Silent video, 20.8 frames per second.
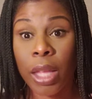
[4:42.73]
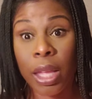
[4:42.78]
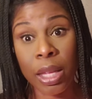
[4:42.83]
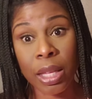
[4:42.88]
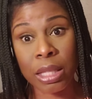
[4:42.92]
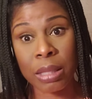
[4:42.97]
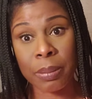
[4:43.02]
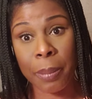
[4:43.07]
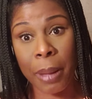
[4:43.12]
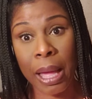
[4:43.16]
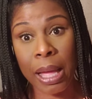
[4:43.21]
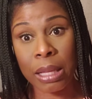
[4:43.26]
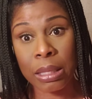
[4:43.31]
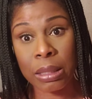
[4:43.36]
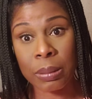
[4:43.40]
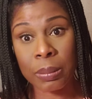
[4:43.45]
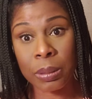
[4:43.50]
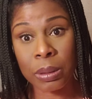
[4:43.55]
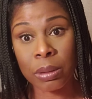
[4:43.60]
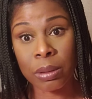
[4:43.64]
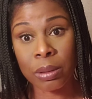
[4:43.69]
It's
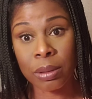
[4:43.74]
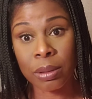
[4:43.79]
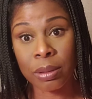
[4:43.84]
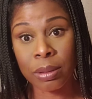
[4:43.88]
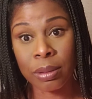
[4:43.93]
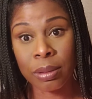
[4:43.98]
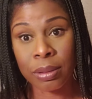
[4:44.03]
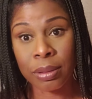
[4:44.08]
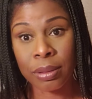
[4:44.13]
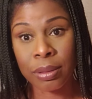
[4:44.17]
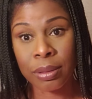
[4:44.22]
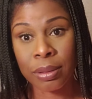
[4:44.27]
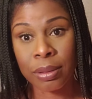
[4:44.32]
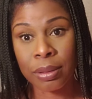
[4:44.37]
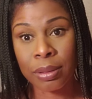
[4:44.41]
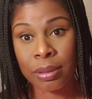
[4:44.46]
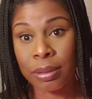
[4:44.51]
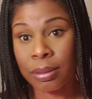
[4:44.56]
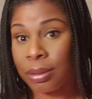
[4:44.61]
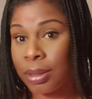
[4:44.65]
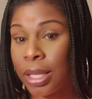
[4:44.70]
possible.
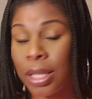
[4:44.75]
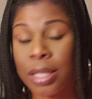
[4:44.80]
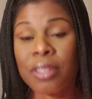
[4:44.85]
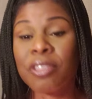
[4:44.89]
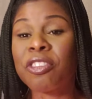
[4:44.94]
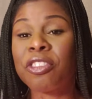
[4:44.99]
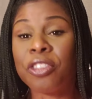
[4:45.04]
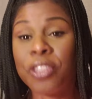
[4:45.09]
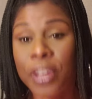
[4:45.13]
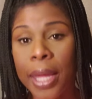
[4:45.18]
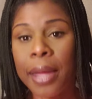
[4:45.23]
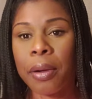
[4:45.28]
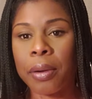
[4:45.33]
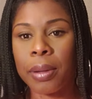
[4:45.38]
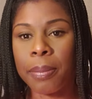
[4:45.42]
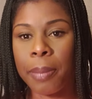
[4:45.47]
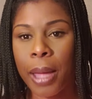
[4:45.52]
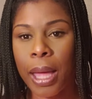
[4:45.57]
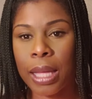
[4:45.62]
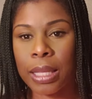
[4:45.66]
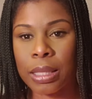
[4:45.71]
It's very
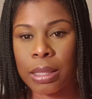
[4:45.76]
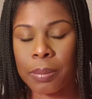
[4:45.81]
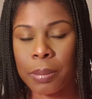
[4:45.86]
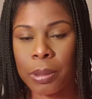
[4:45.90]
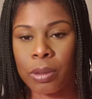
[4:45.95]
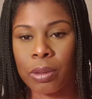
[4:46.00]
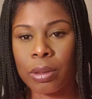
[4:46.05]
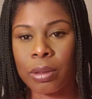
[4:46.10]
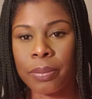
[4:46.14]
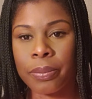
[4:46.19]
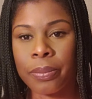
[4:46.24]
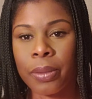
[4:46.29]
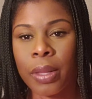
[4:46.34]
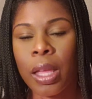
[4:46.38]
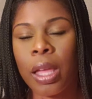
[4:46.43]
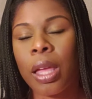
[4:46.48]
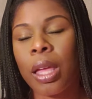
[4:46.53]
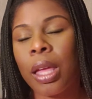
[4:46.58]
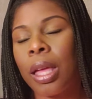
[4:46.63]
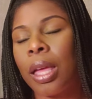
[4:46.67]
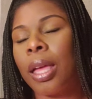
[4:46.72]
possible.
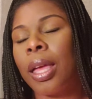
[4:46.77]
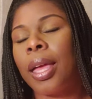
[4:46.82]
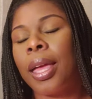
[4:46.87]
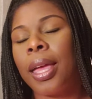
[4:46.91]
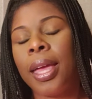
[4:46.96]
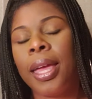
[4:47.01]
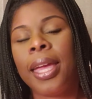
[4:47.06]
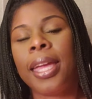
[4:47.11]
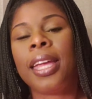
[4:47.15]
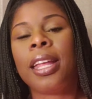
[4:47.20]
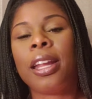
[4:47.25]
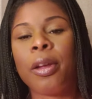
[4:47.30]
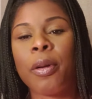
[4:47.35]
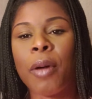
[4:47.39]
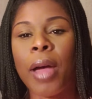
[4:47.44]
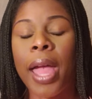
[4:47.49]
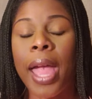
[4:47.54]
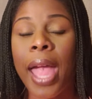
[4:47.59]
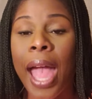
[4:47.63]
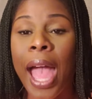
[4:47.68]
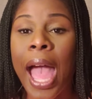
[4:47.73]

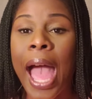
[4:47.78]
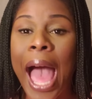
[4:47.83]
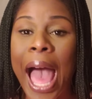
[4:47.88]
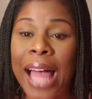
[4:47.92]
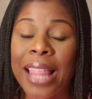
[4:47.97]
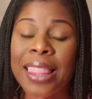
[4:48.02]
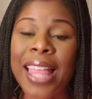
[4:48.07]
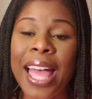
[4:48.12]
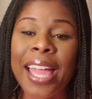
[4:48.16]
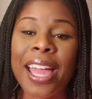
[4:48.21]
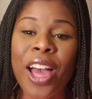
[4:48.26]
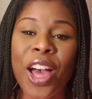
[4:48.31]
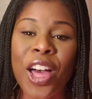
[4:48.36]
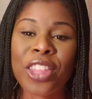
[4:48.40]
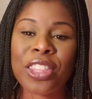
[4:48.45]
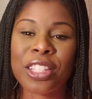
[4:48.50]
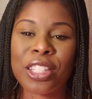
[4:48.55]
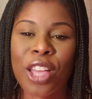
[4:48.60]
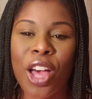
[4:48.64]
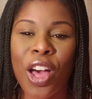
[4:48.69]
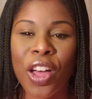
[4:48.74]
Anyway, I like all
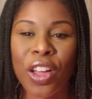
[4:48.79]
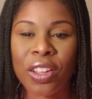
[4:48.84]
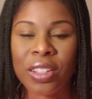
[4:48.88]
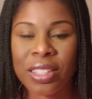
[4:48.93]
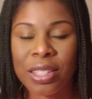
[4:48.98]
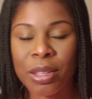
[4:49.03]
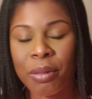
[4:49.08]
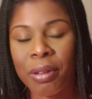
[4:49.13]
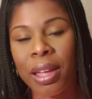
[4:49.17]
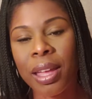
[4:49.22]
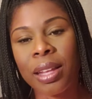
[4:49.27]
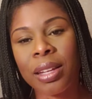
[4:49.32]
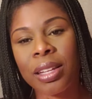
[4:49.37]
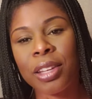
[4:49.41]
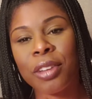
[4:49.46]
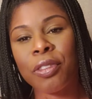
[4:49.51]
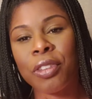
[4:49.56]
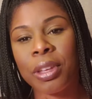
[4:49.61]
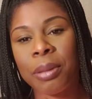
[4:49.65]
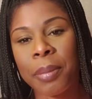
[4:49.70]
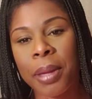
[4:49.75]
the talk
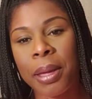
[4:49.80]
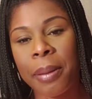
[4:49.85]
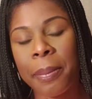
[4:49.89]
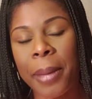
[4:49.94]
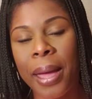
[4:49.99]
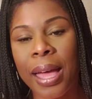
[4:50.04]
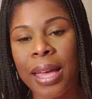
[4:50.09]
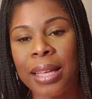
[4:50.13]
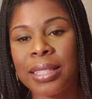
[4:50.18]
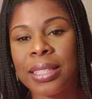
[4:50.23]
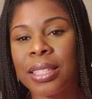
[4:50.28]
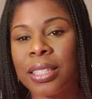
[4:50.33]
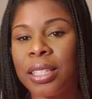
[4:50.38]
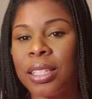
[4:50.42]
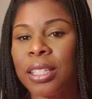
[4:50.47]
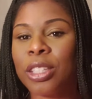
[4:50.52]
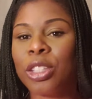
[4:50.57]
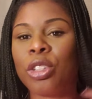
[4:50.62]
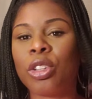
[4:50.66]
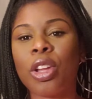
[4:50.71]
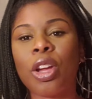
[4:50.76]
surrounding female
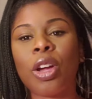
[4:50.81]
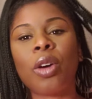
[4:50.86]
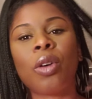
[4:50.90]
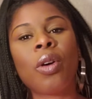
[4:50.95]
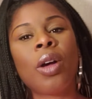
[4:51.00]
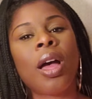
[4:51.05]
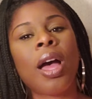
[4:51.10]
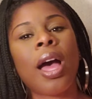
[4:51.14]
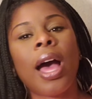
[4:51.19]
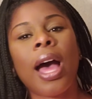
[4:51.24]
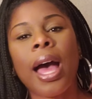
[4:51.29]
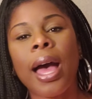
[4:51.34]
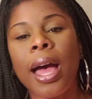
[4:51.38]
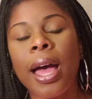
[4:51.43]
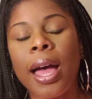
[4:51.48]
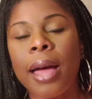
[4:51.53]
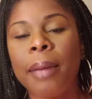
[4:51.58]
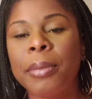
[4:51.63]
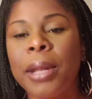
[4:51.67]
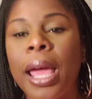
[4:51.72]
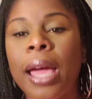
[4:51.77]
boxing. You know,
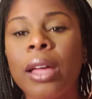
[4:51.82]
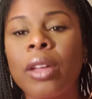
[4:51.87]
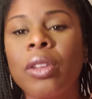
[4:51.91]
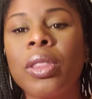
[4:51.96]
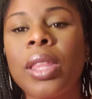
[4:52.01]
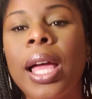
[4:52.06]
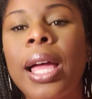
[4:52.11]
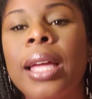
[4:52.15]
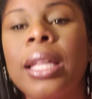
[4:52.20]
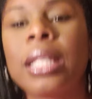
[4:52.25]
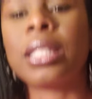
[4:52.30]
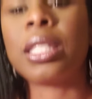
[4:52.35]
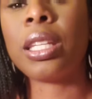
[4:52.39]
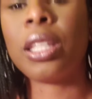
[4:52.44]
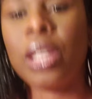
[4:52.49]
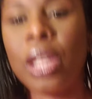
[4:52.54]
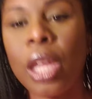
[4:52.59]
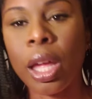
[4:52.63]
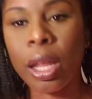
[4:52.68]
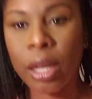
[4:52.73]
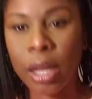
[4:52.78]
I'm not gonna lie and tell
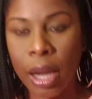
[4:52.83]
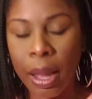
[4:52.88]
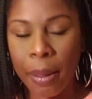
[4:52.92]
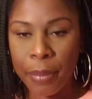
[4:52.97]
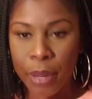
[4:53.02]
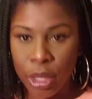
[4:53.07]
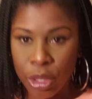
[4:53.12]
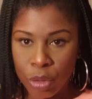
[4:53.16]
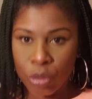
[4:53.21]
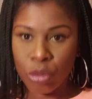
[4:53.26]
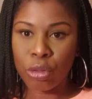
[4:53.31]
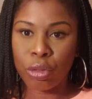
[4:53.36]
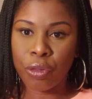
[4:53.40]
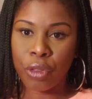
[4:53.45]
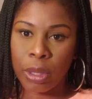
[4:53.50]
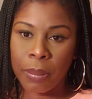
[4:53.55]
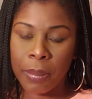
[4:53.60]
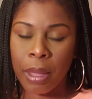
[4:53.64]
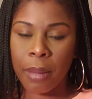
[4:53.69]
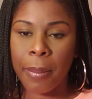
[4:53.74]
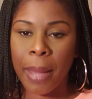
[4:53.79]
y'all that I'm a huge
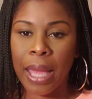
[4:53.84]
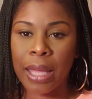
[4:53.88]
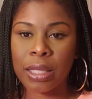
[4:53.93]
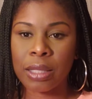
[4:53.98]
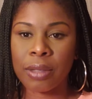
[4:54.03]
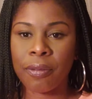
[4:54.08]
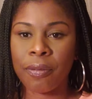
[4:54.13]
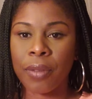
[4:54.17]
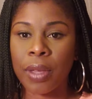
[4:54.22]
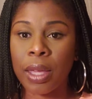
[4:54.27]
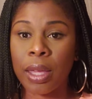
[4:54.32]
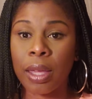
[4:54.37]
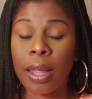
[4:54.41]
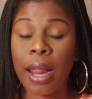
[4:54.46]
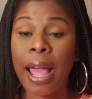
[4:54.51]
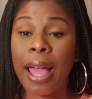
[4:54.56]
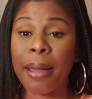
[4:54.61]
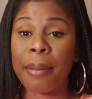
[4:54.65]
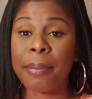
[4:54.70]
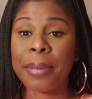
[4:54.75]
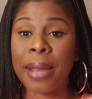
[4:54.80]
female boxing fan.
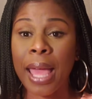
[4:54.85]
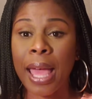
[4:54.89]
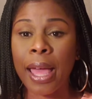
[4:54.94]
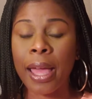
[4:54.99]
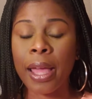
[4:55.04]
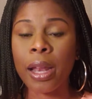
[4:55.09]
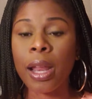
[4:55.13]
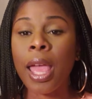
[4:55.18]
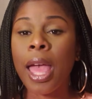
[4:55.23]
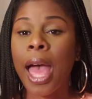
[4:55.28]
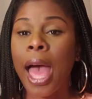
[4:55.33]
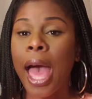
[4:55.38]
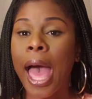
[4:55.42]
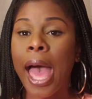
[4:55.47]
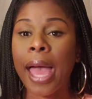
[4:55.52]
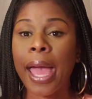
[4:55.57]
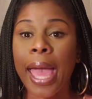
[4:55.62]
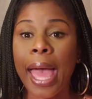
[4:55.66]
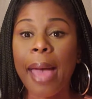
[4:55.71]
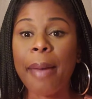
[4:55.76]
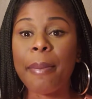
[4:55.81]
I'm not.
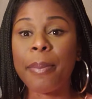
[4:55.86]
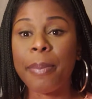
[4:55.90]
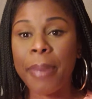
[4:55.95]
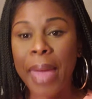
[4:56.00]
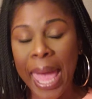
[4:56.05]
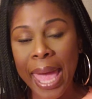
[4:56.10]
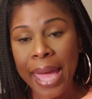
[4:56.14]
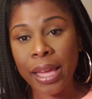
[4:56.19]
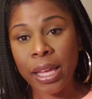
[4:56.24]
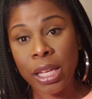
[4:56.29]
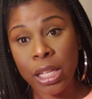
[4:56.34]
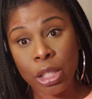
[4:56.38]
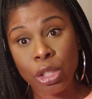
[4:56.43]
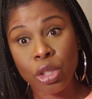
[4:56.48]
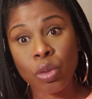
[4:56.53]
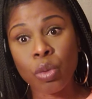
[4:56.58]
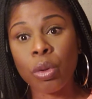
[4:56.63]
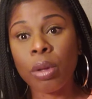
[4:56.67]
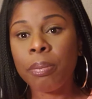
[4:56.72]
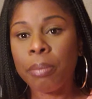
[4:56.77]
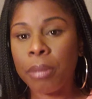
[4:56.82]
I got back
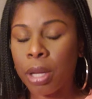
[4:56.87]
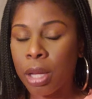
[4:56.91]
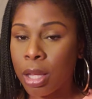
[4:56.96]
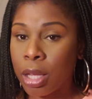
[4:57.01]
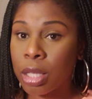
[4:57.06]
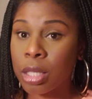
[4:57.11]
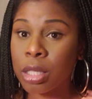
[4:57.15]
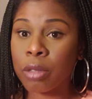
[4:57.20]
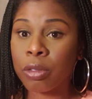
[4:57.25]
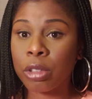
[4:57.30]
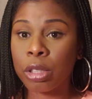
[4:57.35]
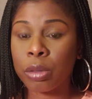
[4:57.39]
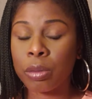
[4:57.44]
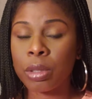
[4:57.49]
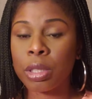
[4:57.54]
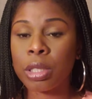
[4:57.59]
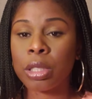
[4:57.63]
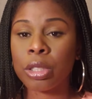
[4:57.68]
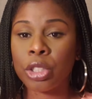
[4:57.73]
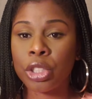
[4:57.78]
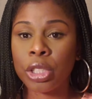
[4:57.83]
into it because of
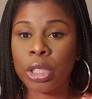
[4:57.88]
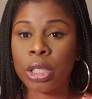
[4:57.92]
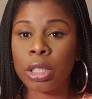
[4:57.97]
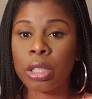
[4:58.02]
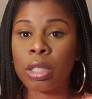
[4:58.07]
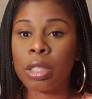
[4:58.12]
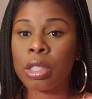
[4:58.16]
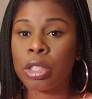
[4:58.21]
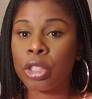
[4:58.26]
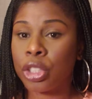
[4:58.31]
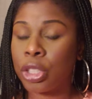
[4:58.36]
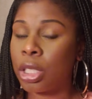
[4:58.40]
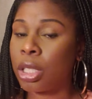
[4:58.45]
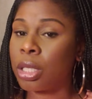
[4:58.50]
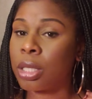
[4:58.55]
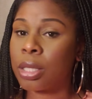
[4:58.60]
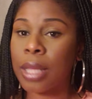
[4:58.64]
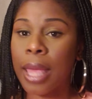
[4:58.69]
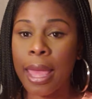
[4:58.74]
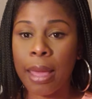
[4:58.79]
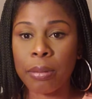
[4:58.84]
Clarissa Shields. She
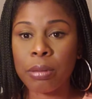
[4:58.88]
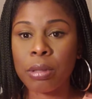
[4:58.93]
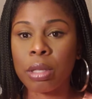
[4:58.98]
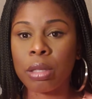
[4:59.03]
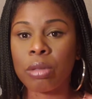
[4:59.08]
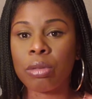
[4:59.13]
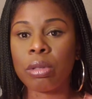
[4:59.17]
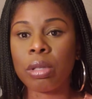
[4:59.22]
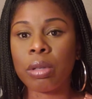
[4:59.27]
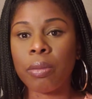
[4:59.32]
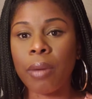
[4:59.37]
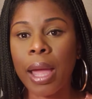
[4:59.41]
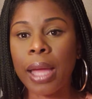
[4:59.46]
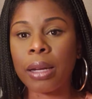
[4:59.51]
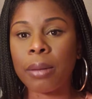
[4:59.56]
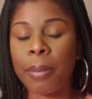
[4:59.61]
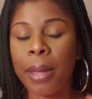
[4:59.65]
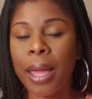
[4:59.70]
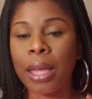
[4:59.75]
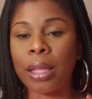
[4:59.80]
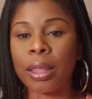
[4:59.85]
is absolutely right
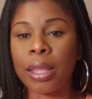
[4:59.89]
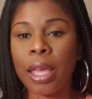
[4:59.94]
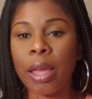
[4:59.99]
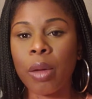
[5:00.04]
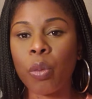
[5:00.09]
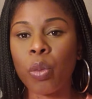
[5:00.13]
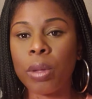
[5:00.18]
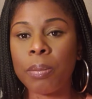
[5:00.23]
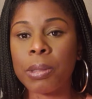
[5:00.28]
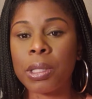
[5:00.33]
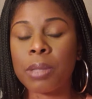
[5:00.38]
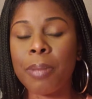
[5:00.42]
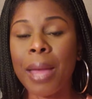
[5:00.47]
about that. Women's